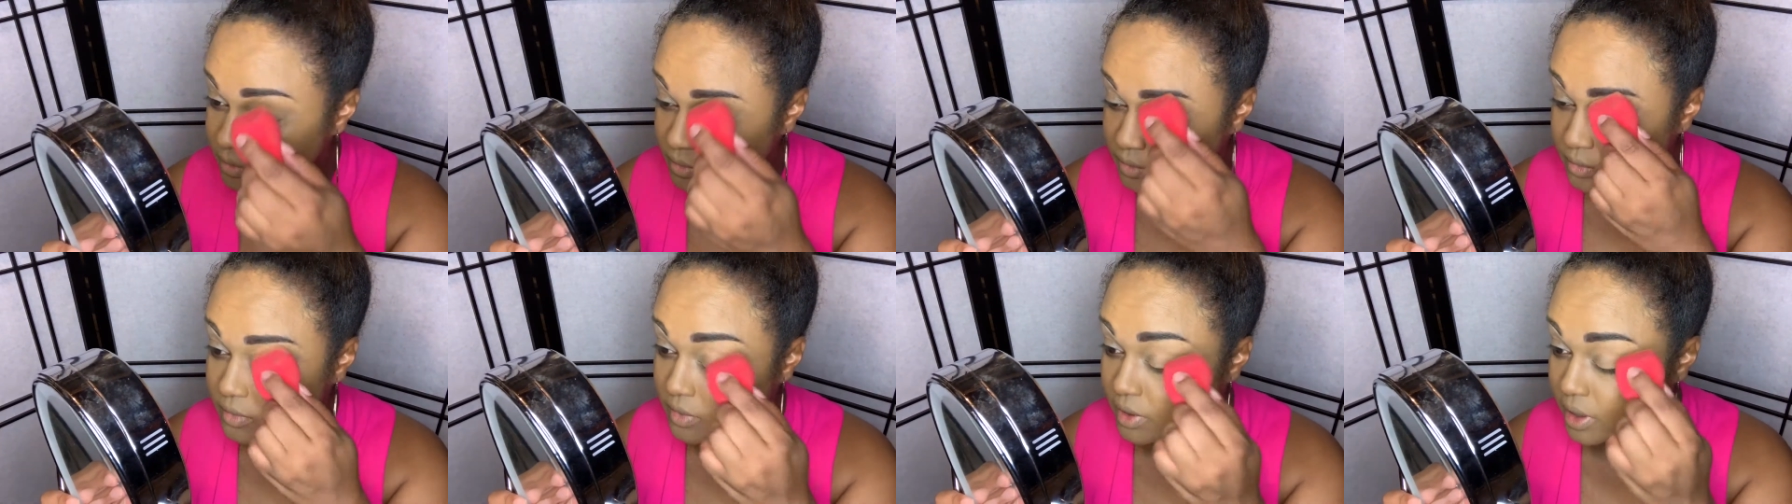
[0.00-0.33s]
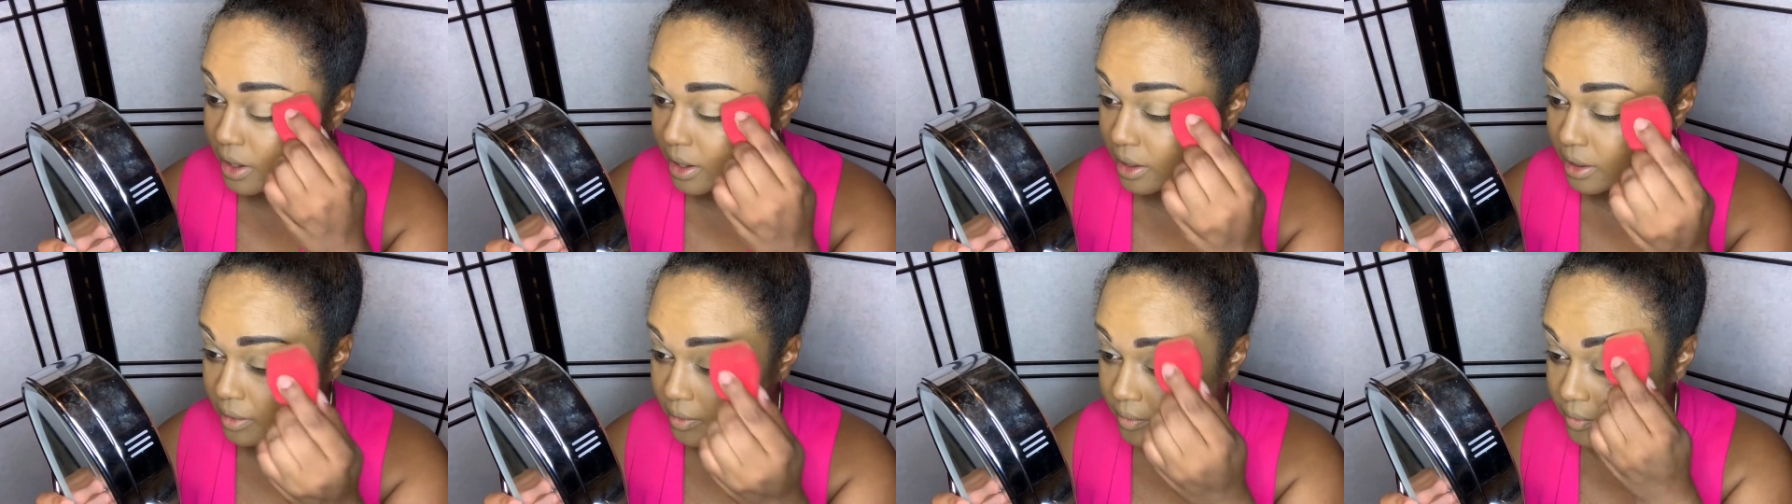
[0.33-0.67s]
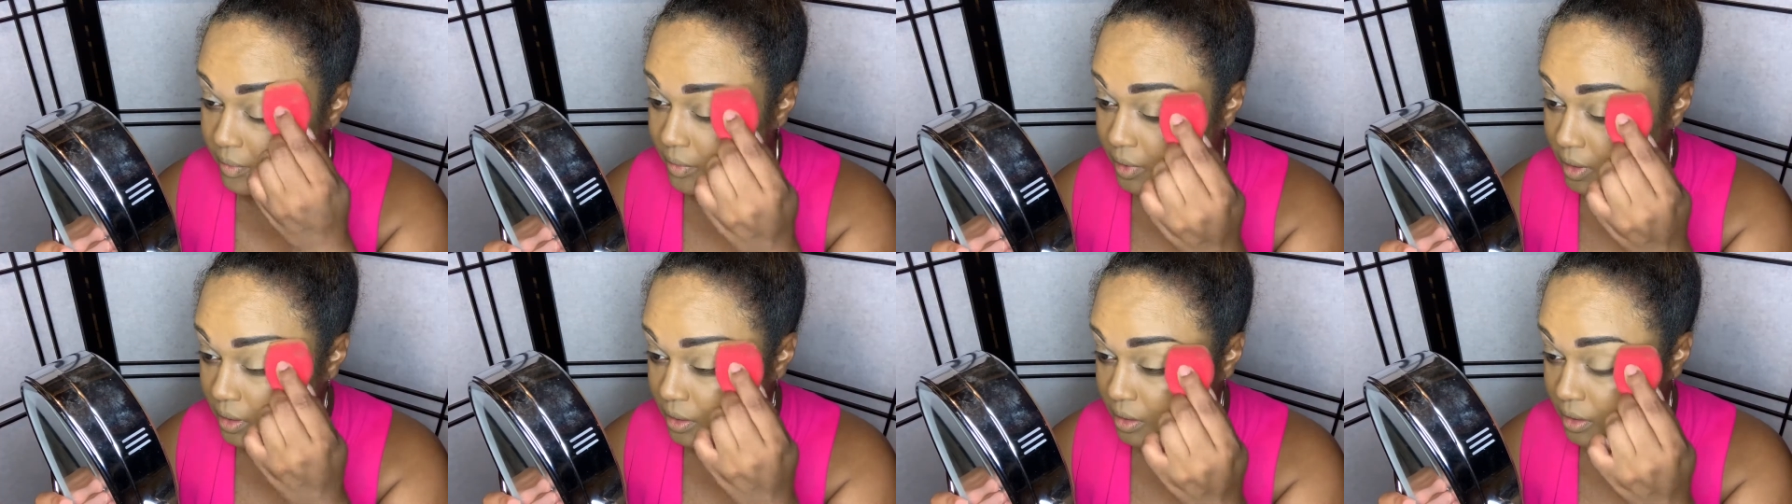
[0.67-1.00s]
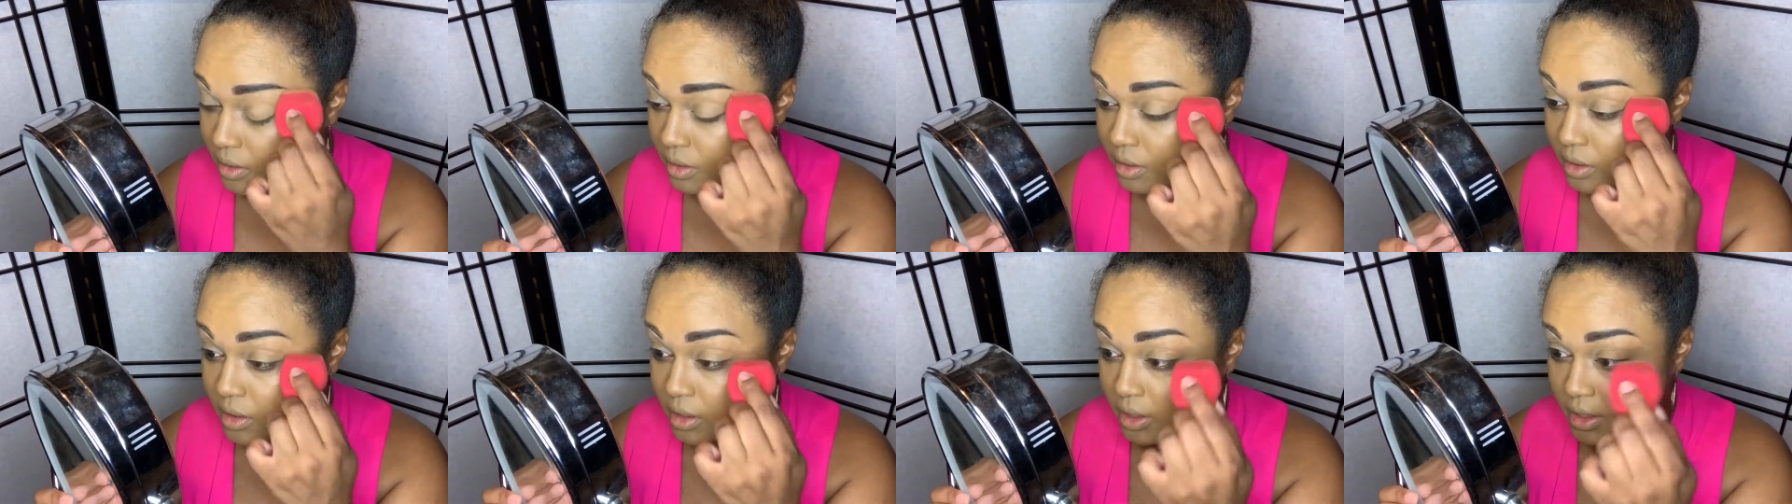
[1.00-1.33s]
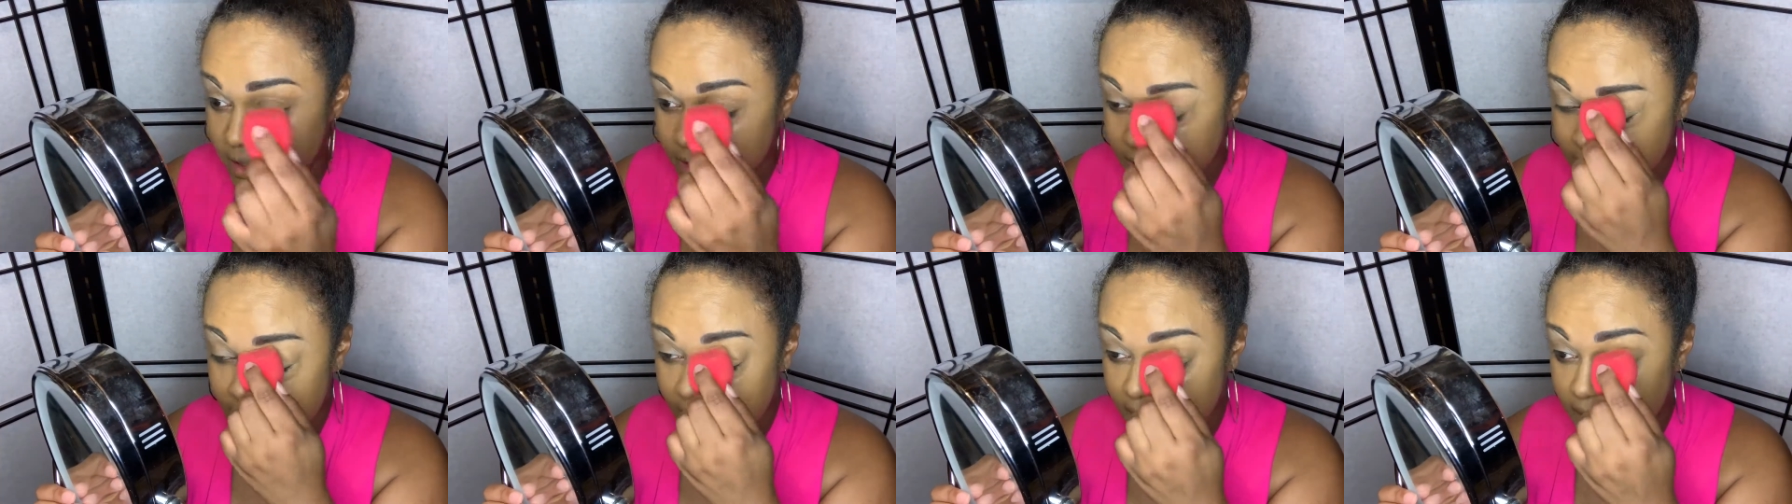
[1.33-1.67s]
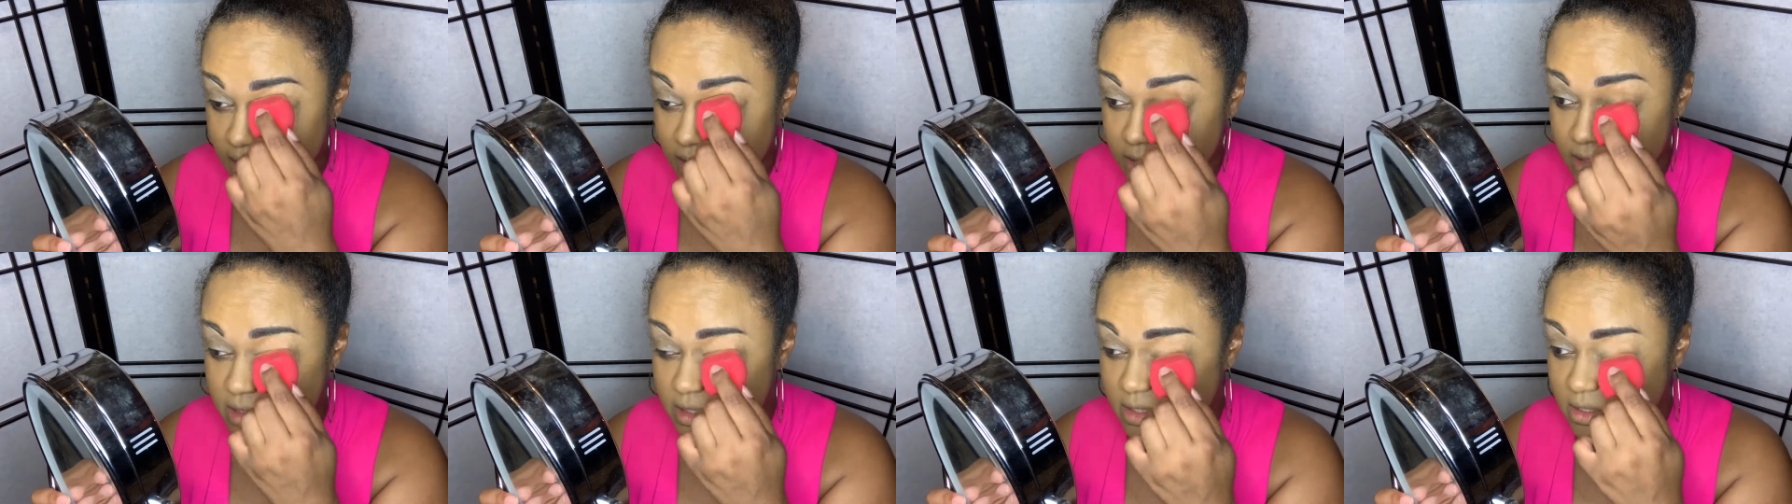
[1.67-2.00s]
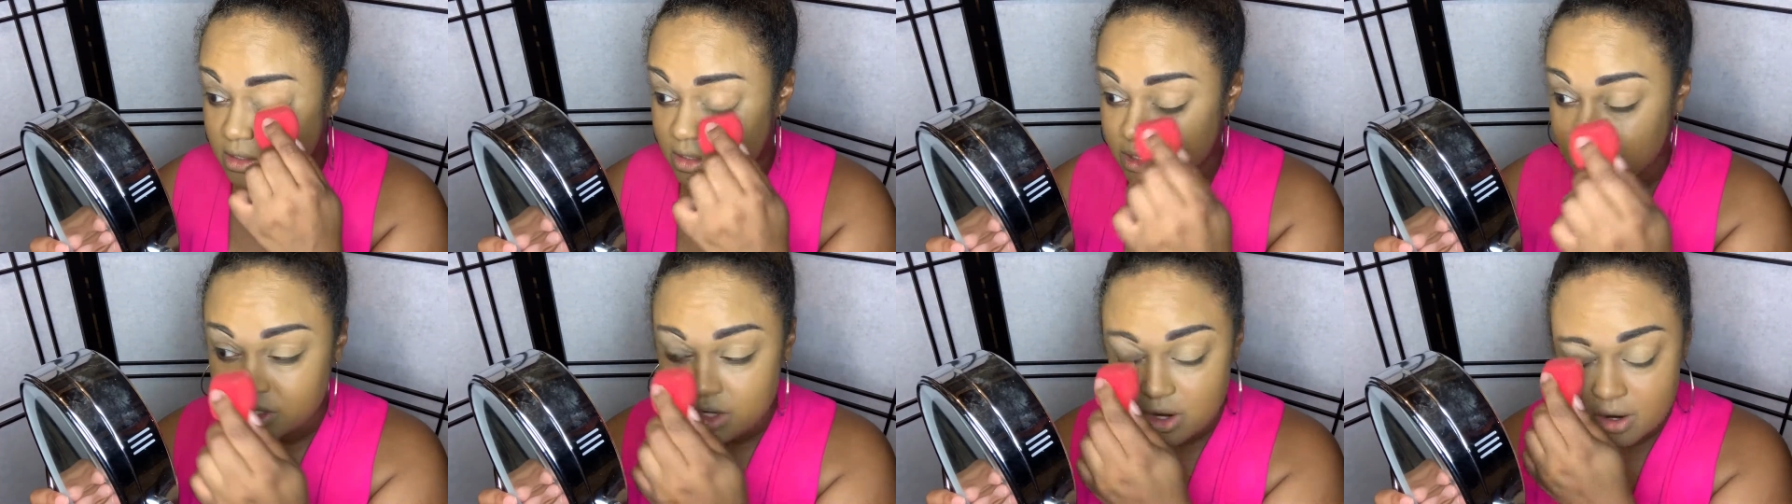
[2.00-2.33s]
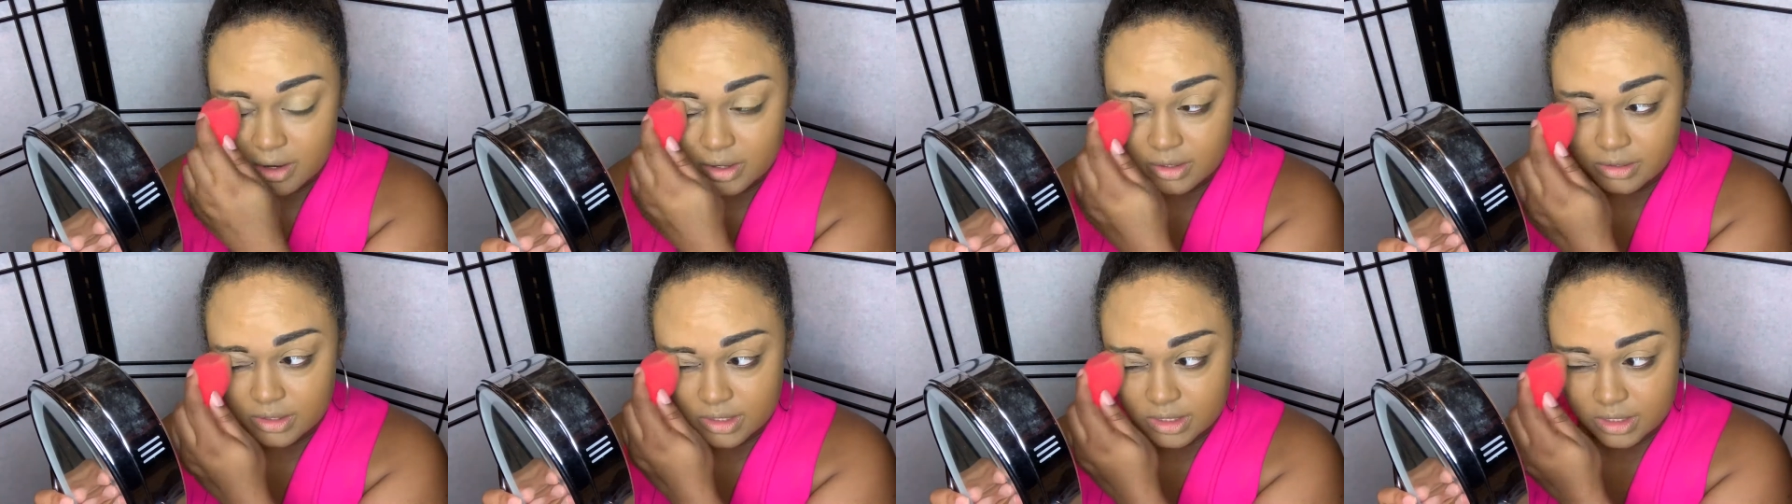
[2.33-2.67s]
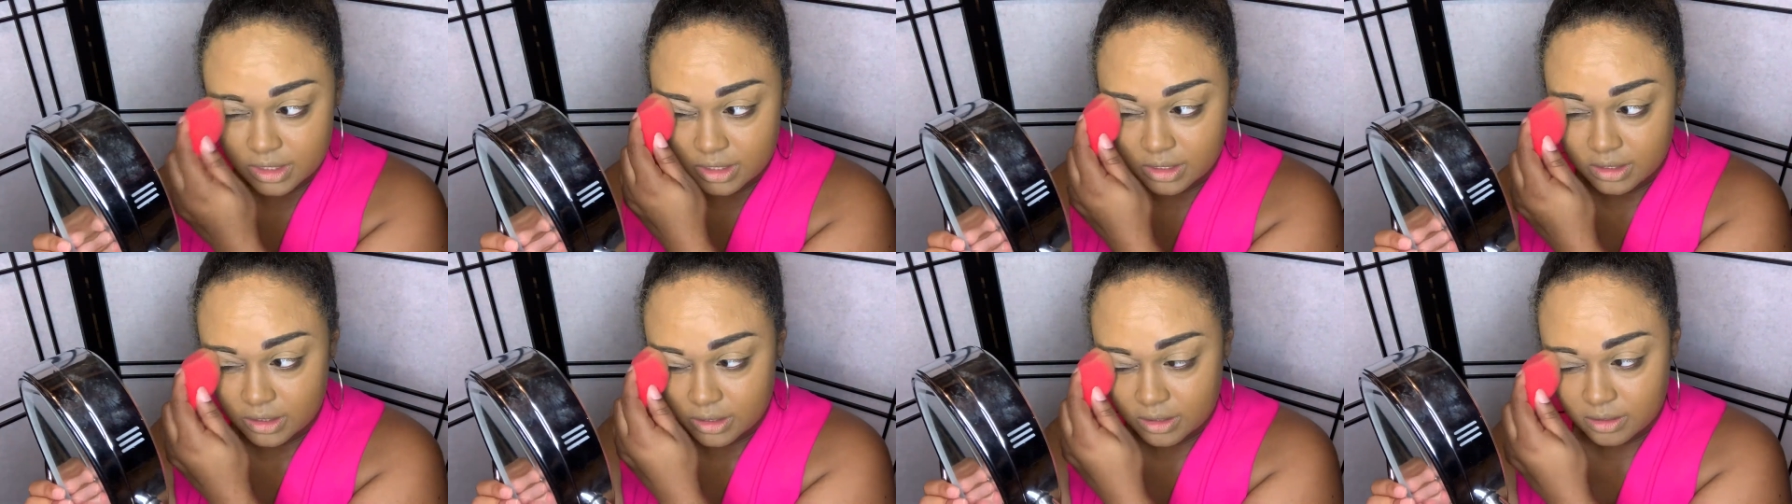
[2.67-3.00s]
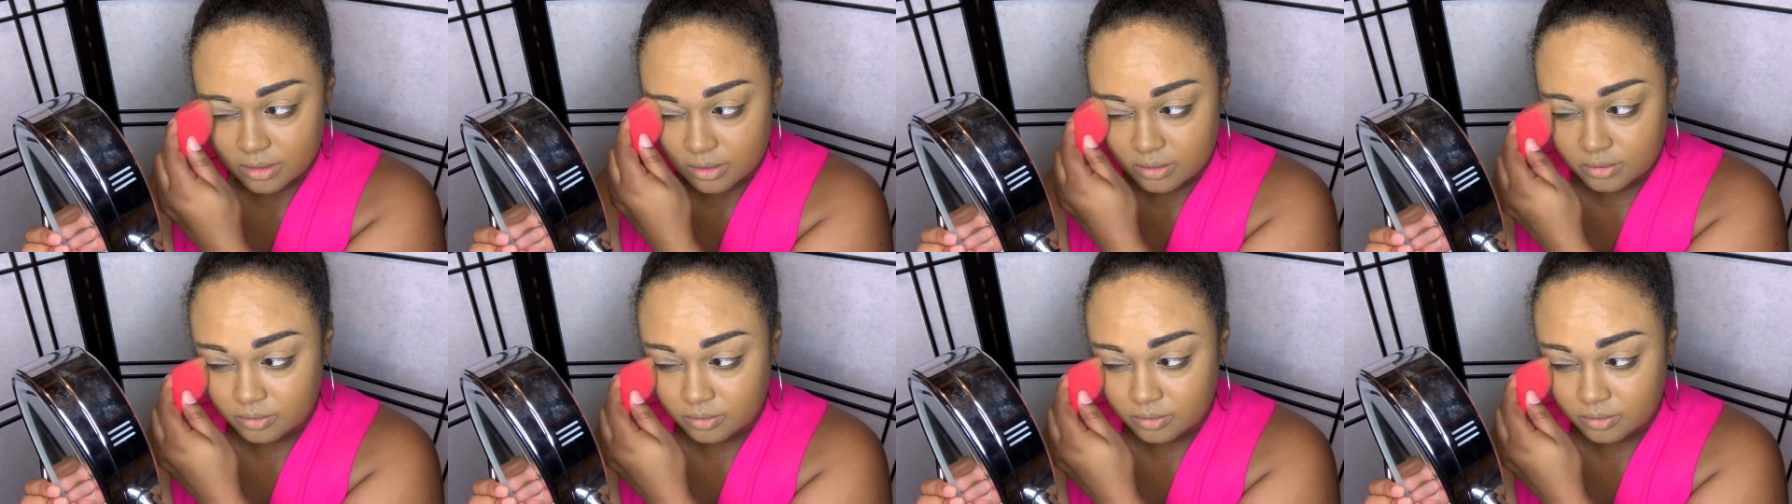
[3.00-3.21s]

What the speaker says: Okay. Next is our concealer.